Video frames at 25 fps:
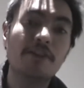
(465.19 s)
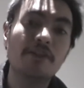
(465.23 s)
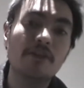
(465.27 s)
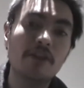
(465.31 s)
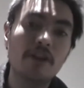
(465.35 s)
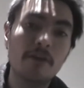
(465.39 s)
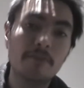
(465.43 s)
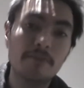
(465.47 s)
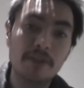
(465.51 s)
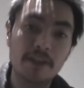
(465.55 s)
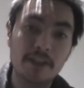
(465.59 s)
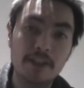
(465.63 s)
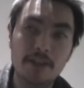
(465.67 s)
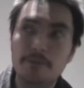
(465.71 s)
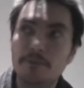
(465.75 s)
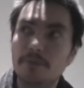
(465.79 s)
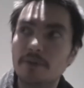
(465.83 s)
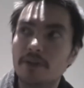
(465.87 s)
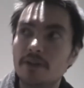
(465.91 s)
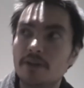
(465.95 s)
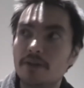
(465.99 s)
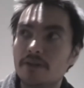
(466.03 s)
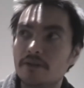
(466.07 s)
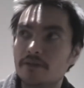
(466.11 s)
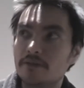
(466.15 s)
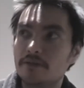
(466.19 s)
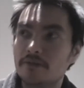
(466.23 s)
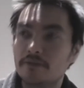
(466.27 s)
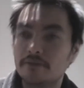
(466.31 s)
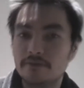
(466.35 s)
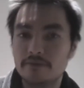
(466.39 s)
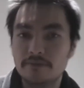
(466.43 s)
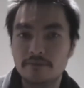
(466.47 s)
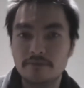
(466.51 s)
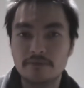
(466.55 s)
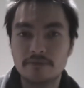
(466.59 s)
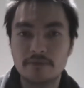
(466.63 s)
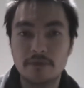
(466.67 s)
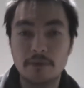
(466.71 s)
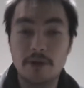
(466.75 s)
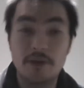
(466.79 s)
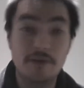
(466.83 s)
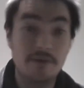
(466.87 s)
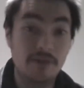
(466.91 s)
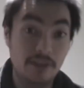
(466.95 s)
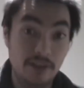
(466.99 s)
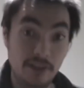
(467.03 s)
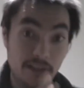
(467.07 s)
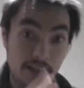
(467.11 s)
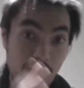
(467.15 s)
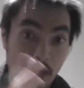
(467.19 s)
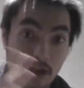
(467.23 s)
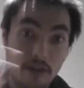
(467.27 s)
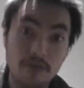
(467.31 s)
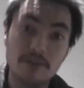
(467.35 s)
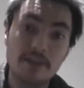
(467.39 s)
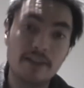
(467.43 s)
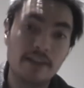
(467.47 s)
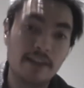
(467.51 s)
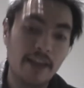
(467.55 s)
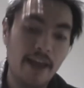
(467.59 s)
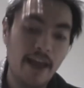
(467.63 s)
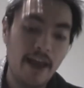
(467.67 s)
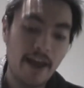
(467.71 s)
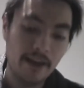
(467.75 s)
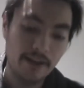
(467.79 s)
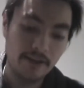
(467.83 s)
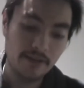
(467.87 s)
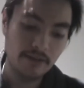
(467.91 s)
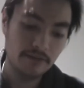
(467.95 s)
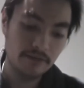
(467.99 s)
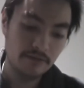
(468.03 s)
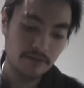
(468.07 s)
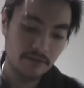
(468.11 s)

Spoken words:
to lob the keeper. I'm not even counting that.